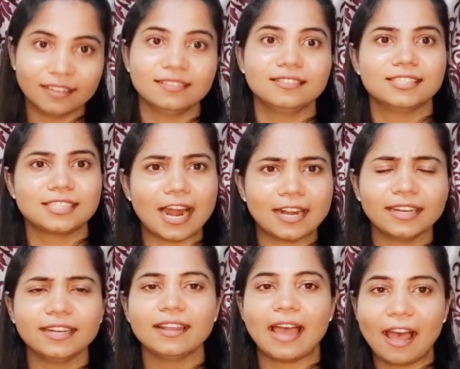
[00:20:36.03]

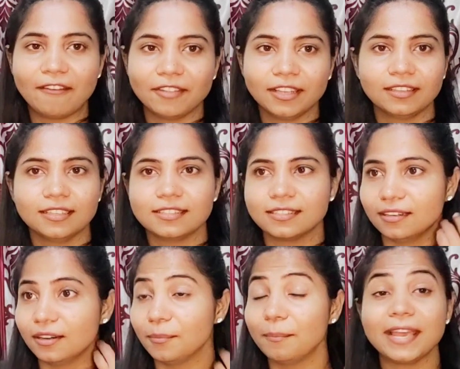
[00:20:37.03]
started having this
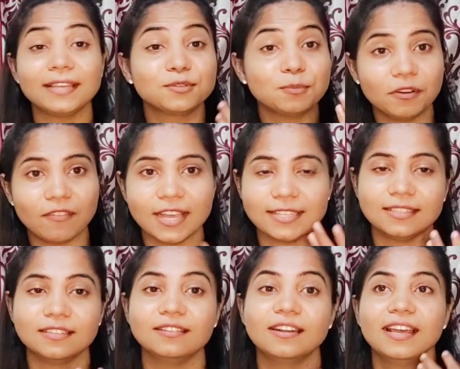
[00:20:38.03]
my
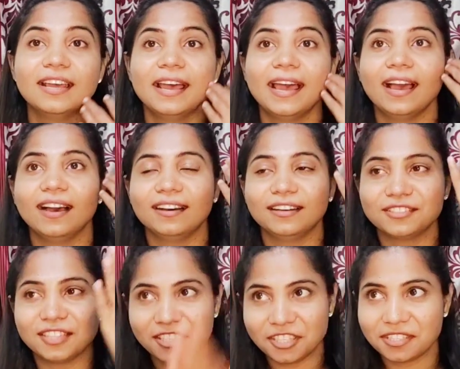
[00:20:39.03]
supervisor
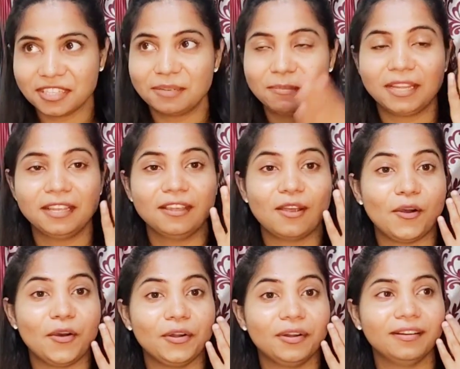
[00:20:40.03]
suggested me,
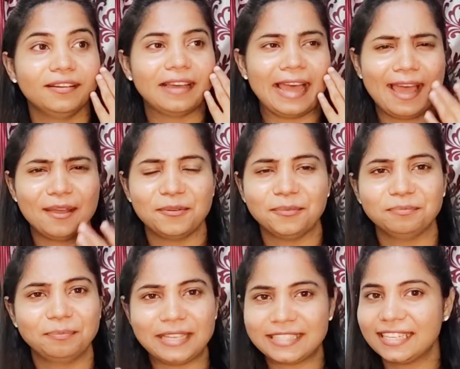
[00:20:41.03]
or
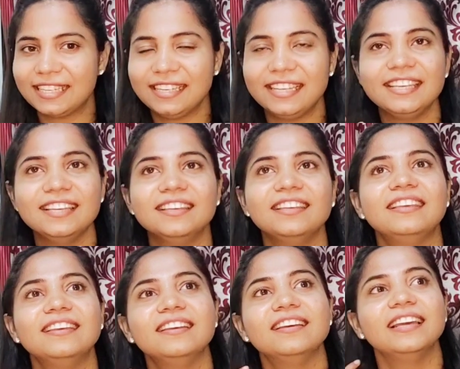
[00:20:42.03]
basically
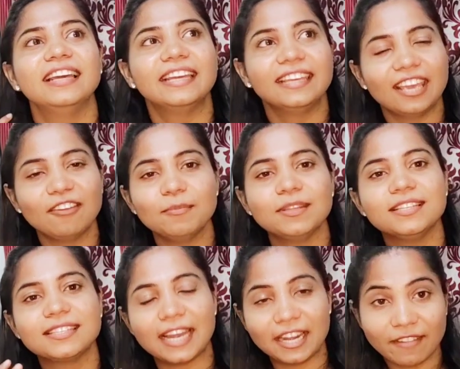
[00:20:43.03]
gave me
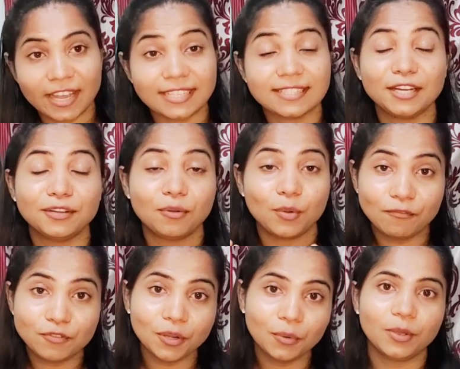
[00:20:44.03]
this advice that if
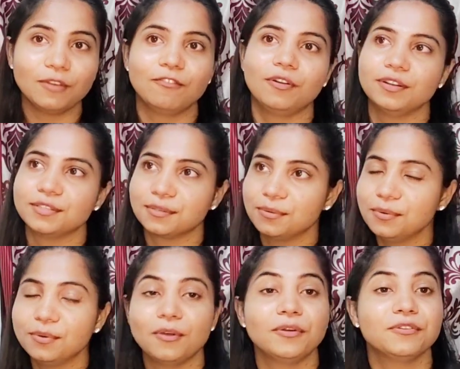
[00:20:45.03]
you're going for a
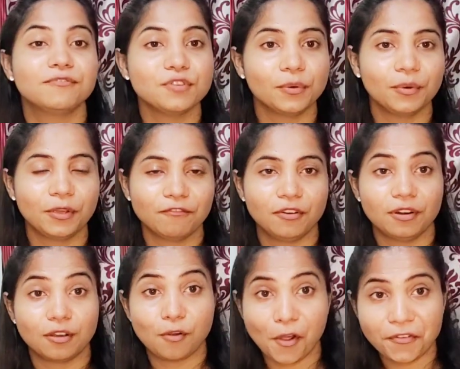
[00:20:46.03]
school or if you're going for a
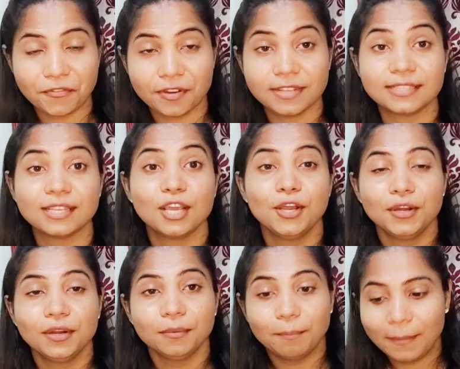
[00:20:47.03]
conference,
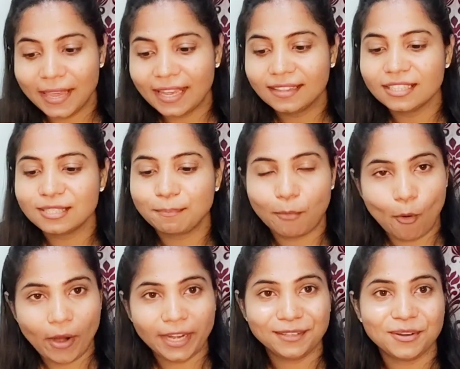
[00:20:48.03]
make this
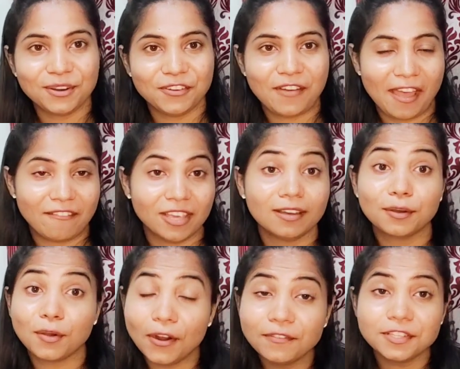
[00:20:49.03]
point of having a
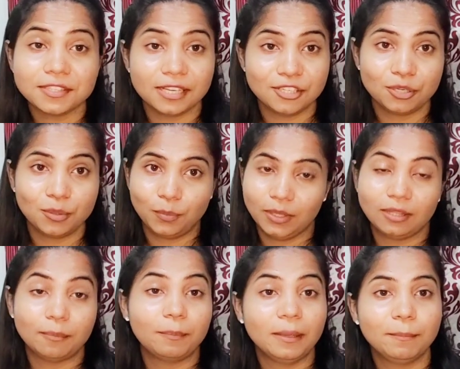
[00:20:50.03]
conversation with the
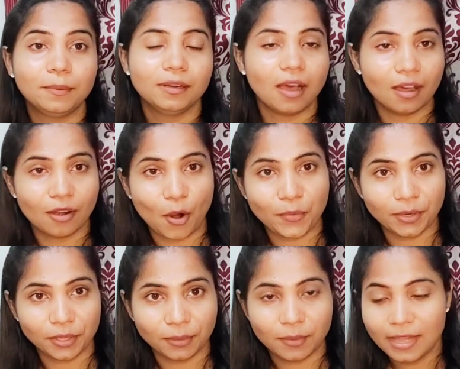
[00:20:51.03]
people around
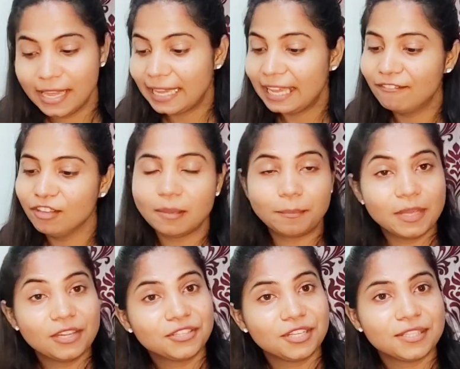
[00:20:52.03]
you. Even the
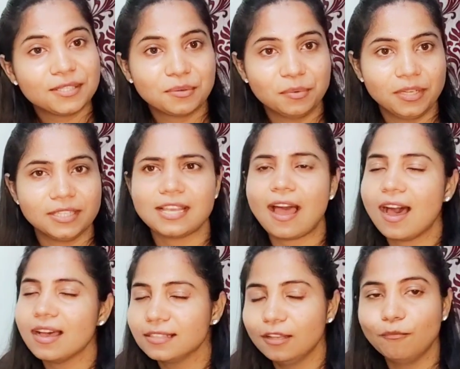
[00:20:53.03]
PhD students,
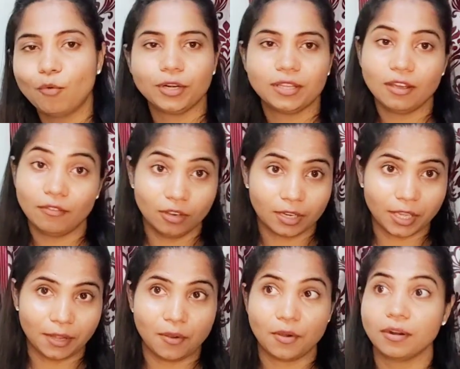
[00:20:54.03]
ask them what they are
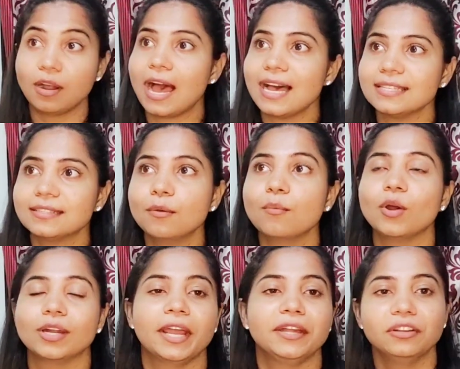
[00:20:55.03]
working on, ask them
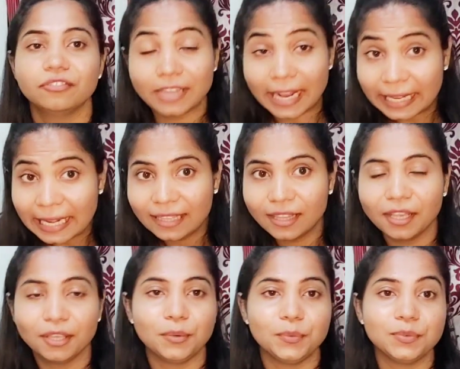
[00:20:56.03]
what kind of technique they
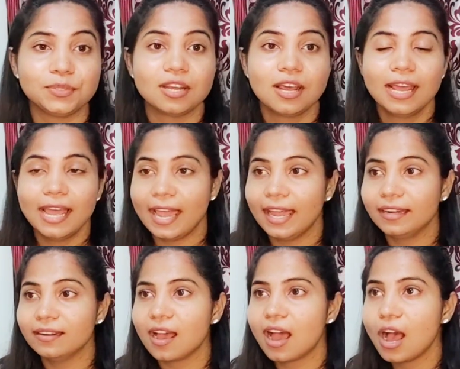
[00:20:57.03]
used,
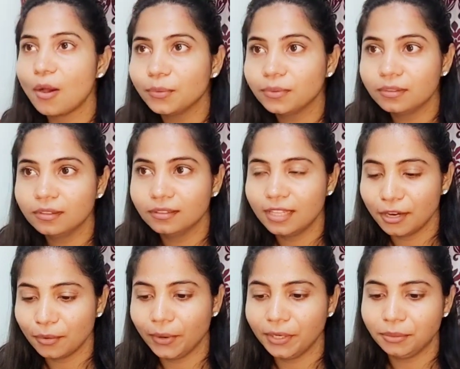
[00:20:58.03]
and how they
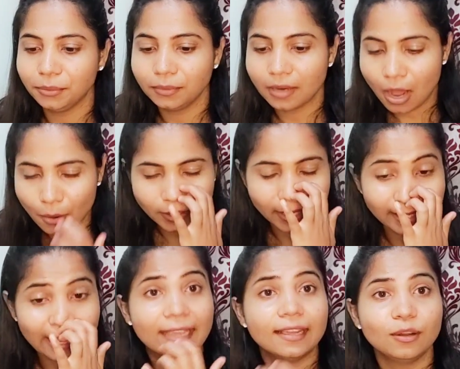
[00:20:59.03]

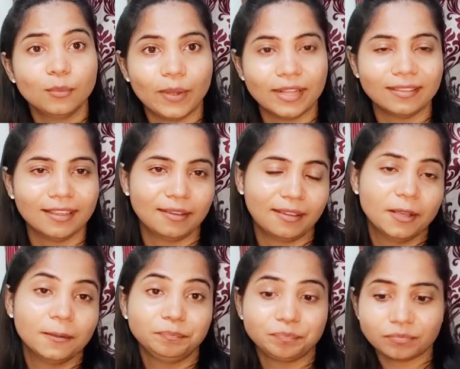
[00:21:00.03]
tackle when they
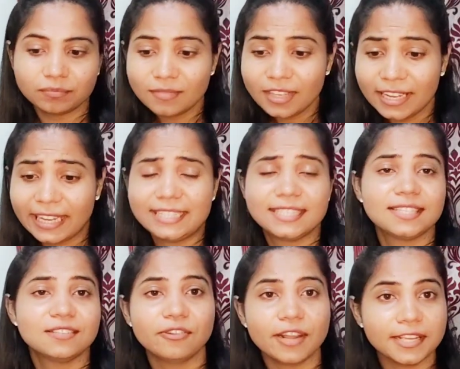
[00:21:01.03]
get
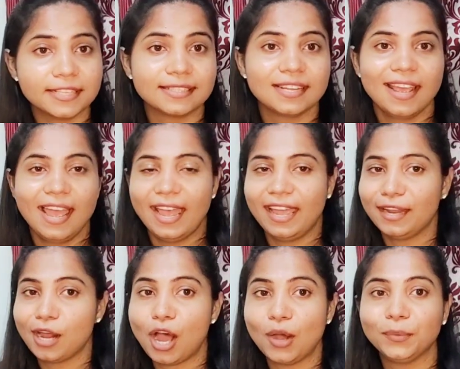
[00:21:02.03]
stressed, and
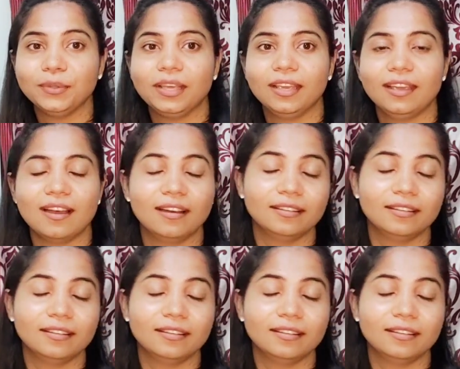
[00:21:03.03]
how they